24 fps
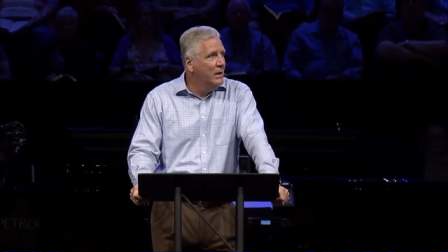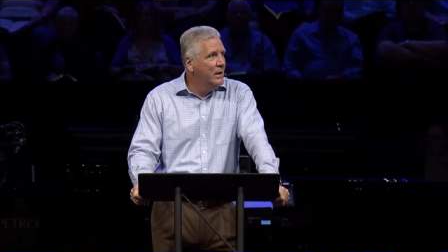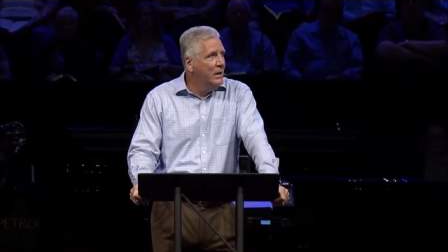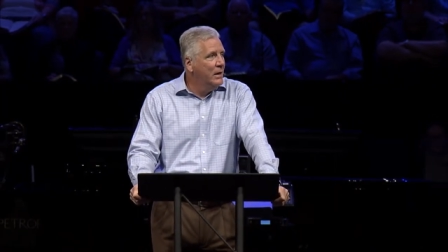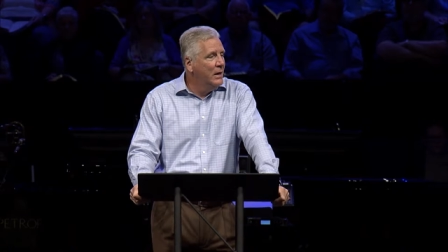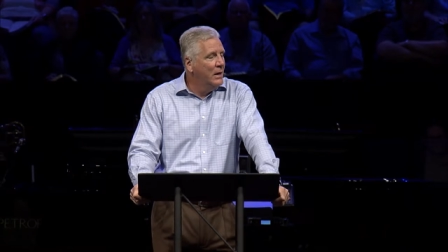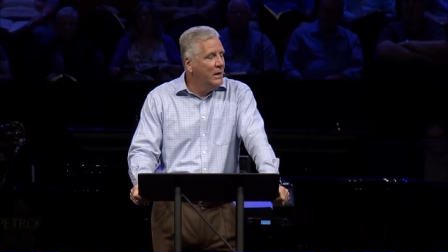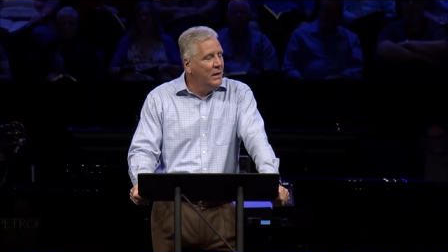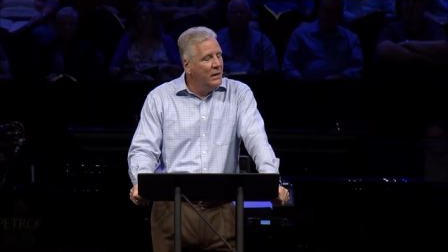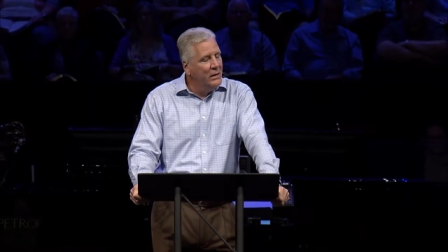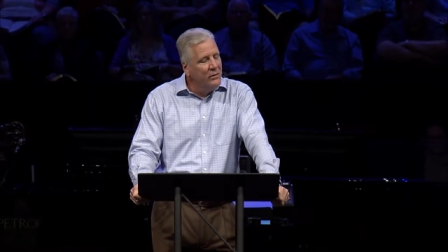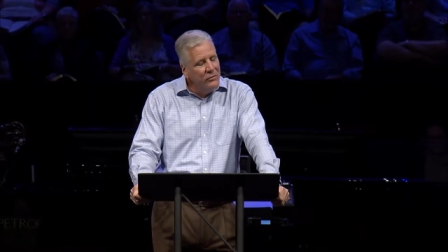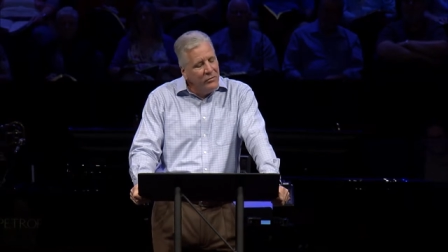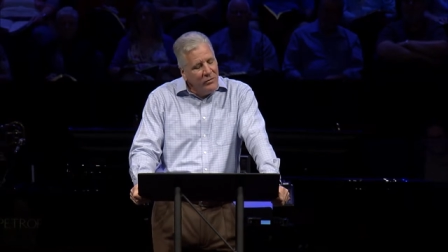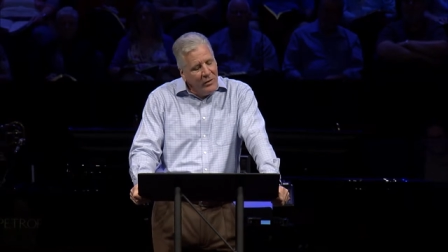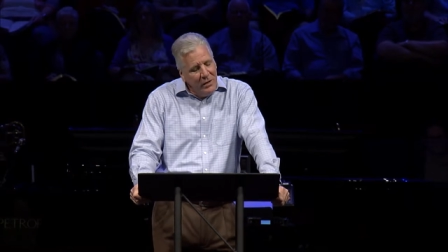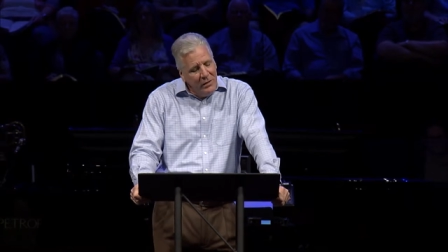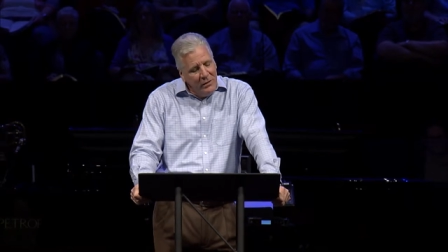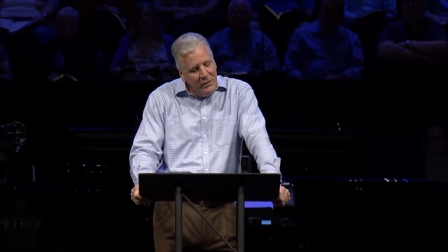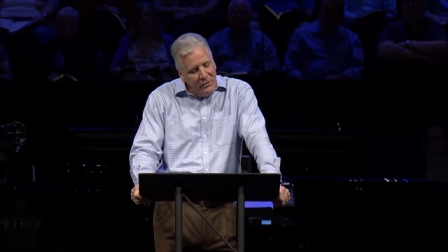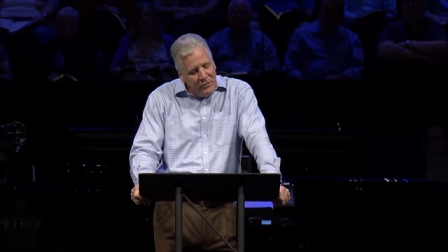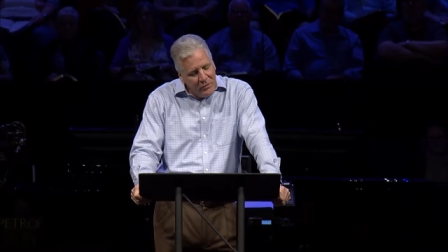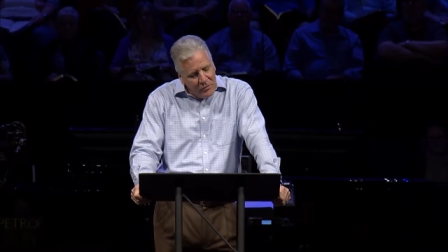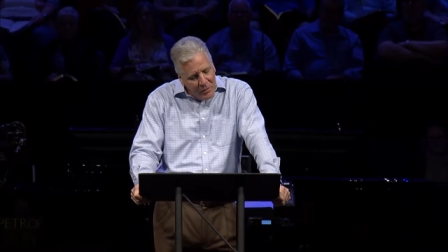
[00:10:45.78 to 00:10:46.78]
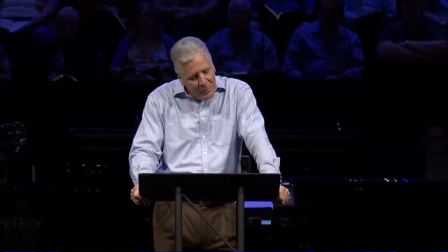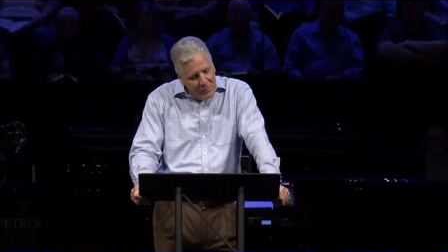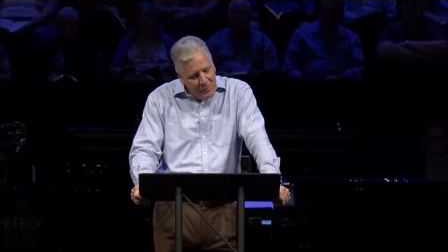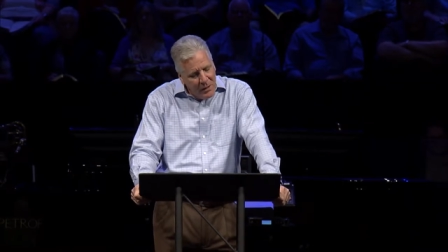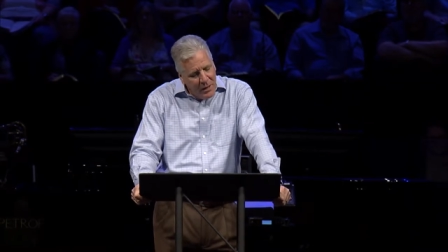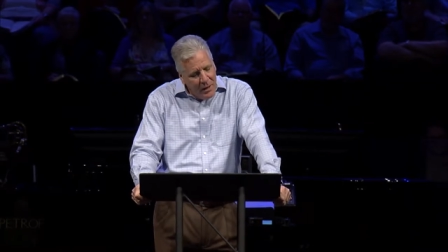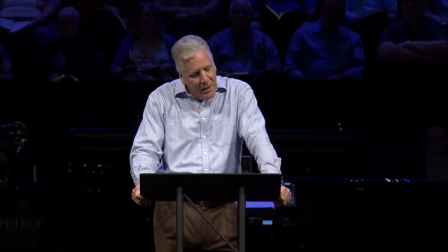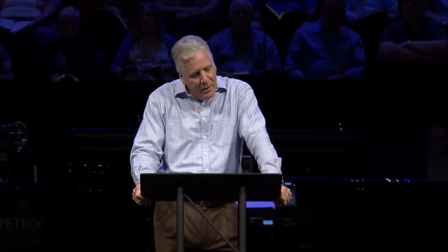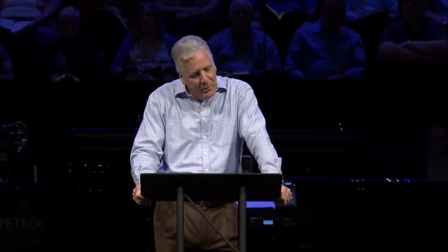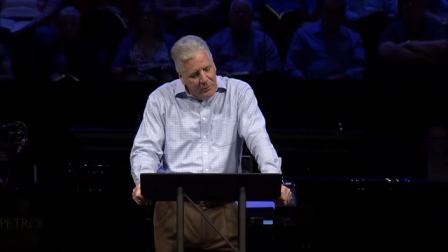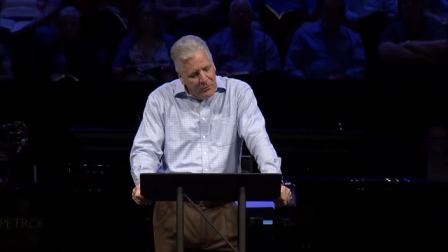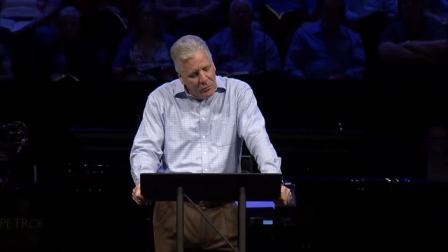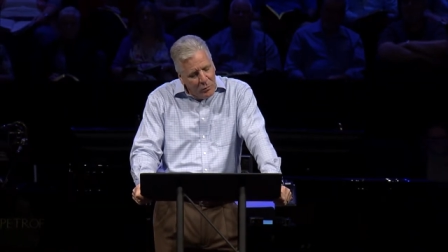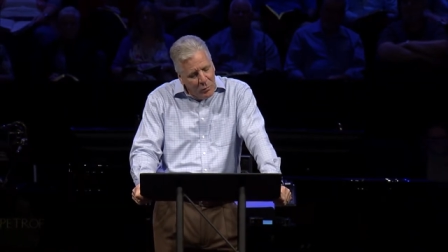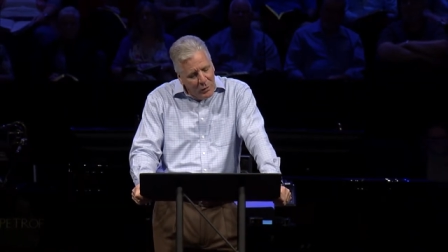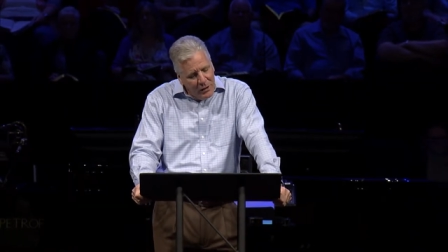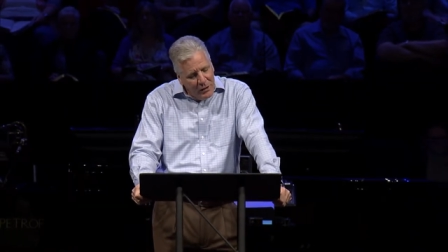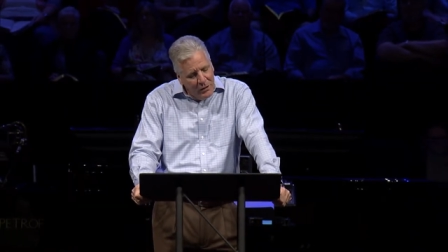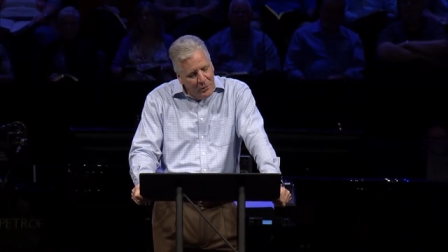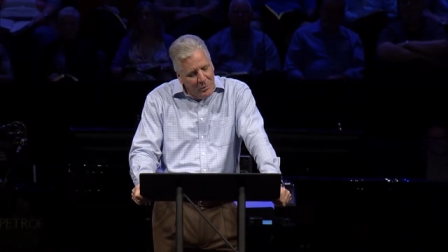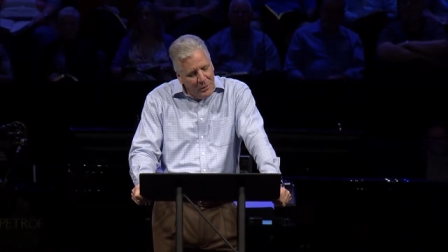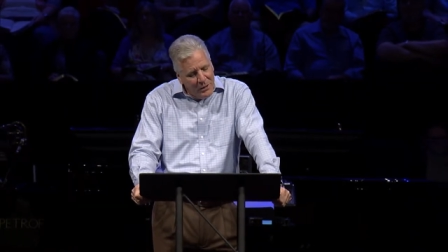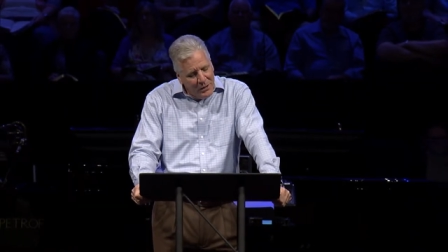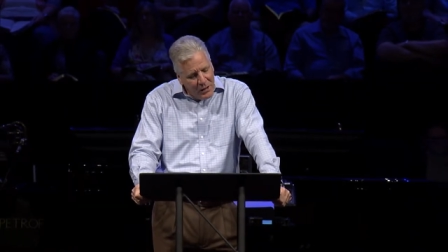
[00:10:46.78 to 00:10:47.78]
And can I say that sometimes we need
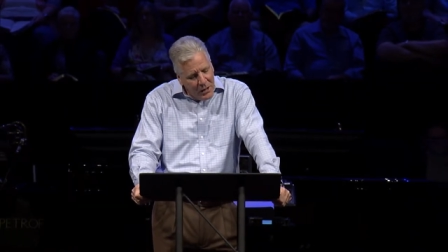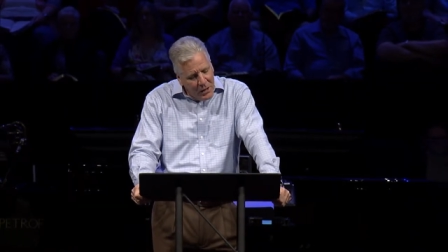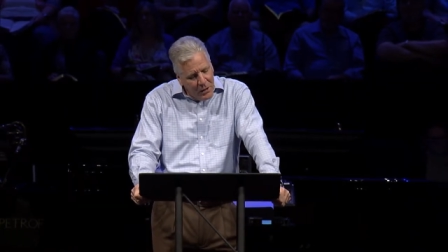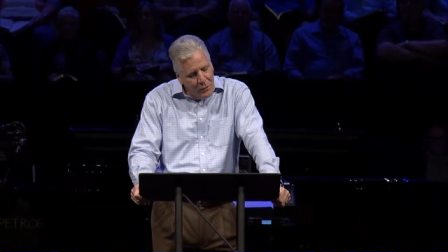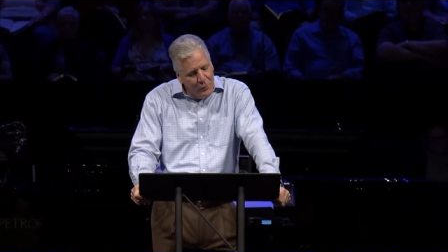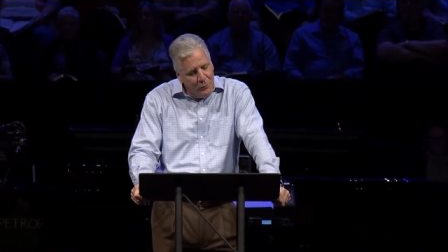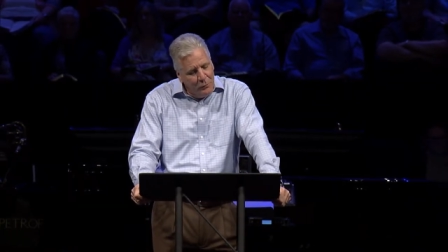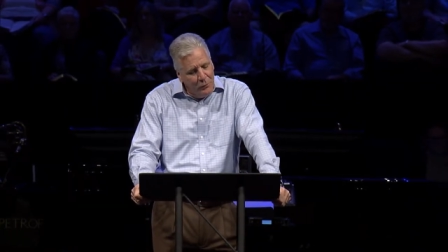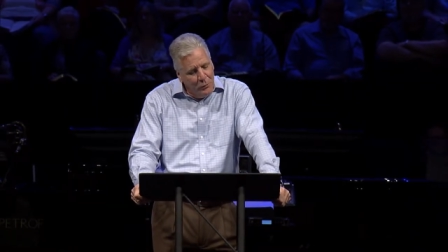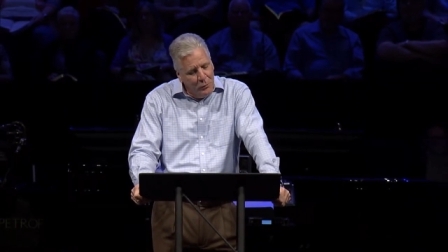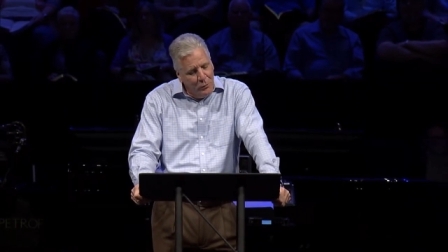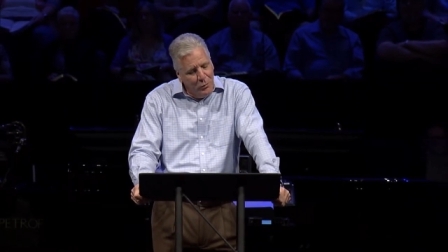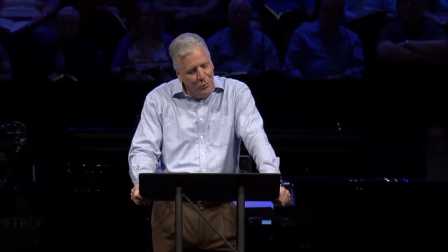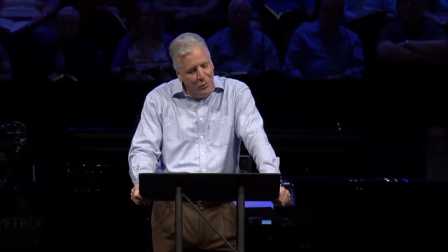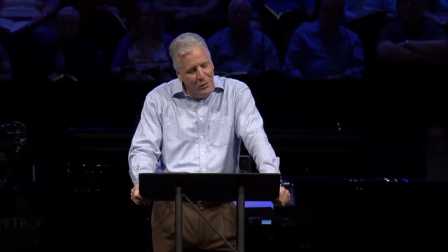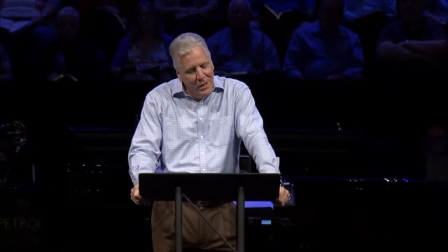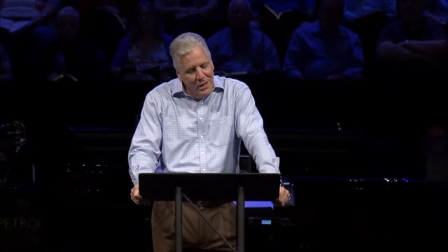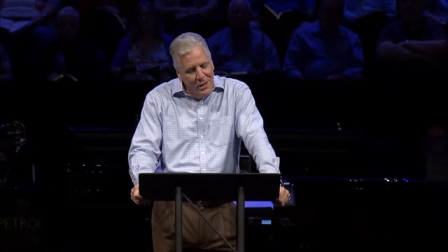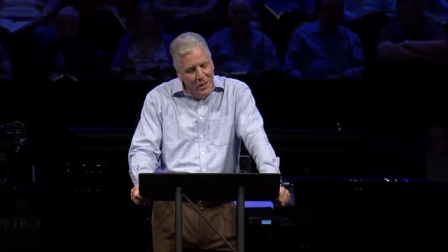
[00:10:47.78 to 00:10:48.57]
to be careful